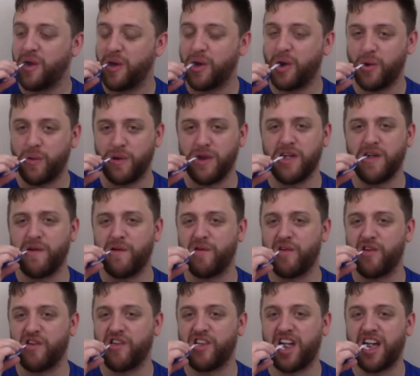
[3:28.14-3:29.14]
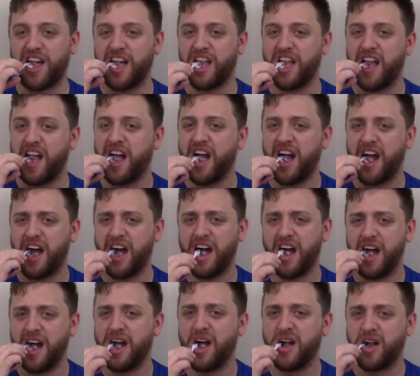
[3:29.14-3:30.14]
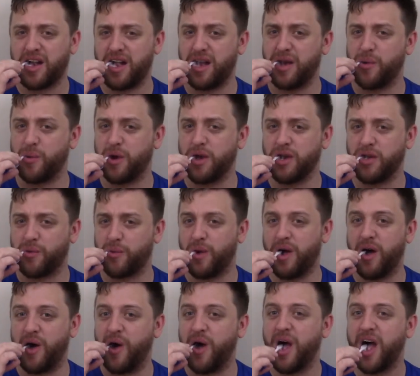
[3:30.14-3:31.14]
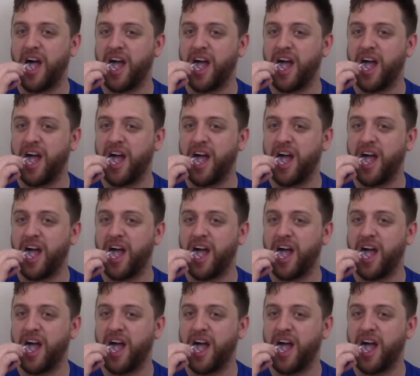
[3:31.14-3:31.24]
It really feels like it kind of works well.